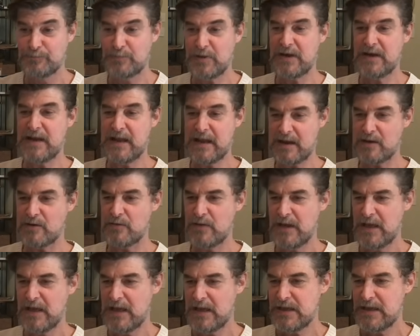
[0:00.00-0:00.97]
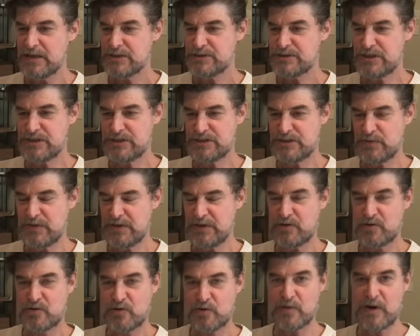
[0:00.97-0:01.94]
But now she's
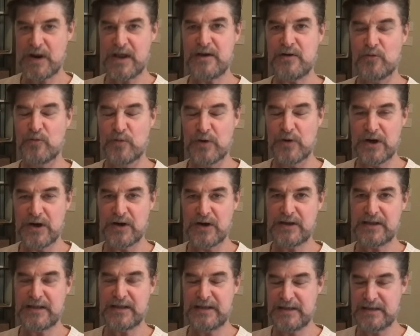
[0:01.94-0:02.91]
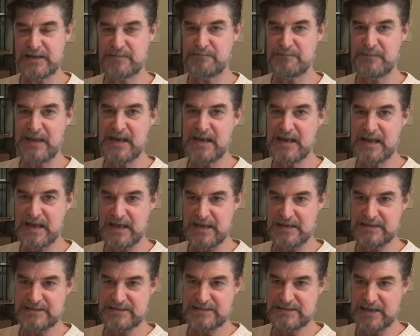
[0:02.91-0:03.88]
doing great work in media
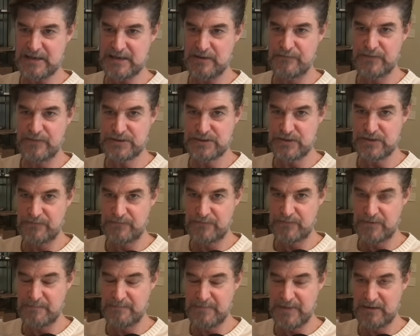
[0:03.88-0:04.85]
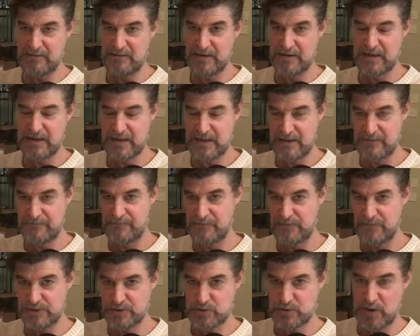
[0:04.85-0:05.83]
and television for America,
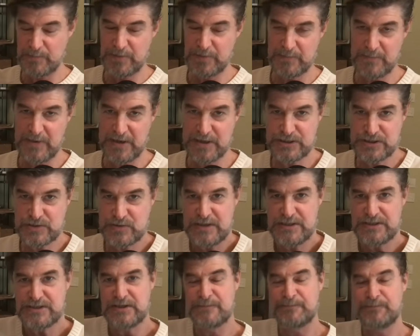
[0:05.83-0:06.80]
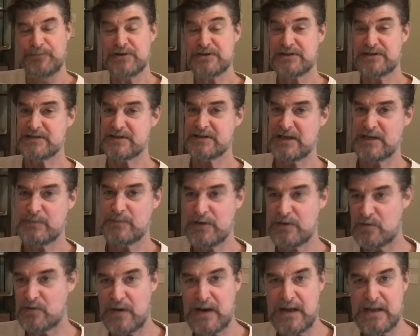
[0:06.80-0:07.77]
for the Trump administration. This is going to
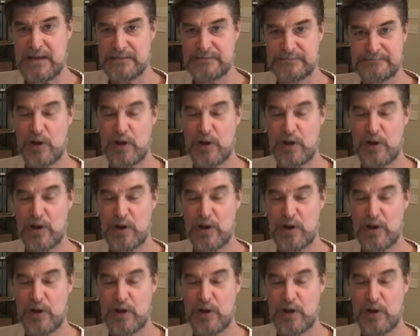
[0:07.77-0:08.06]
be great.